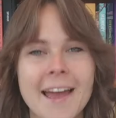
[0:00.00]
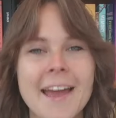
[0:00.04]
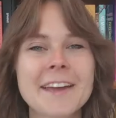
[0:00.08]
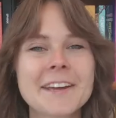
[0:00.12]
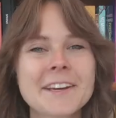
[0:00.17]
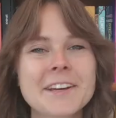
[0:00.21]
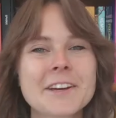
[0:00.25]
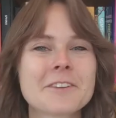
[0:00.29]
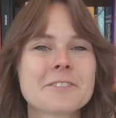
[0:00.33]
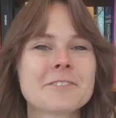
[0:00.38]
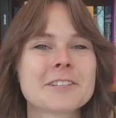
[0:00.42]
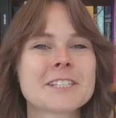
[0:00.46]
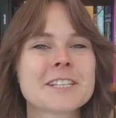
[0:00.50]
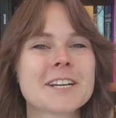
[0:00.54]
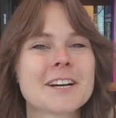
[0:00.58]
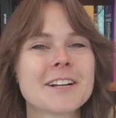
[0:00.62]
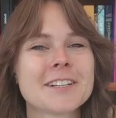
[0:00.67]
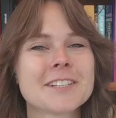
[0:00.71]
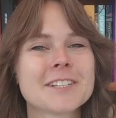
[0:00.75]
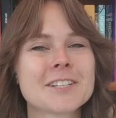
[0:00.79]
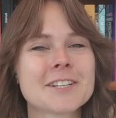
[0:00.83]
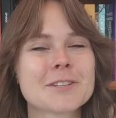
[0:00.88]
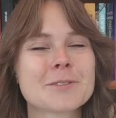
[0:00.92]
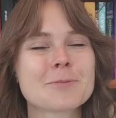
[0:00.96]
Hey
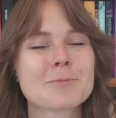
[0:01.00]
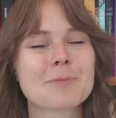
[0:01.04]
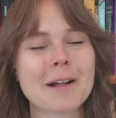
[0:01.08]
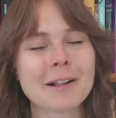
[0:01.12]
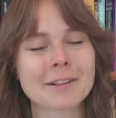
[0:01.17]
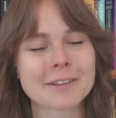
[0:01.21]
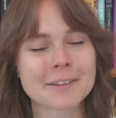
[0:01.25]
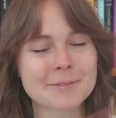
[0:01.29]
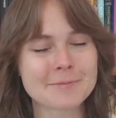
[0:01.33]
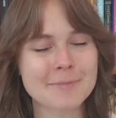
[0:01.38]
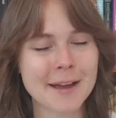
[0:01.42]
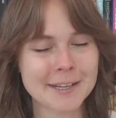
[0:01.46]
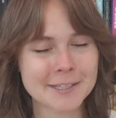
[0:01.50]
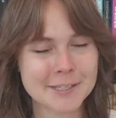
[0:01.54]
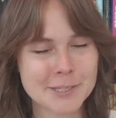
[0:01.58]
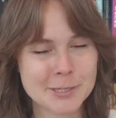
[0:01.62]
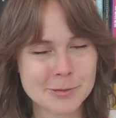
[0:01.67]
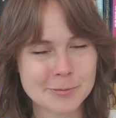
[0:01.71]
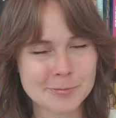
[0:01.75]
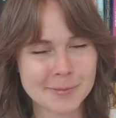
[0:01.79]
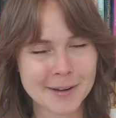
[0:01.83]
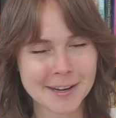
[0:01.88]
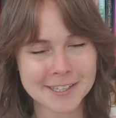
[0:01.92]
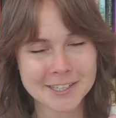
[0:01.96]
ecofictologists, welcome back
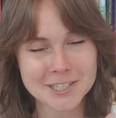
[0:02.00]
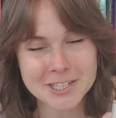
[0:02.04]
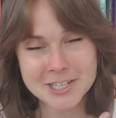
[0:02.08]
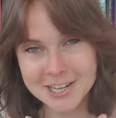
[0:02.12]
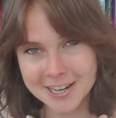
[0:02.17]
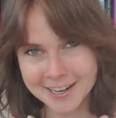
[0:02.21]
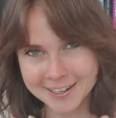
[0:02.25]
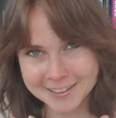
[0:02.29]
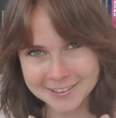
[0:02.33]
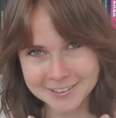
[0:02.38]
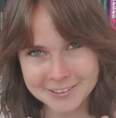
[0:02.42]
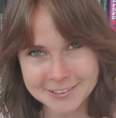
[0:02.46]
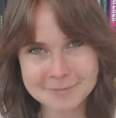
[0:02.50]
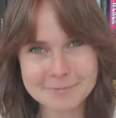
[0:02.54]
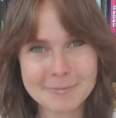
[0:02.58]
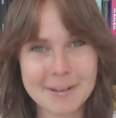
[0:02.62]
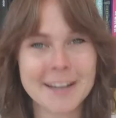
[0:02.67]
to my channel.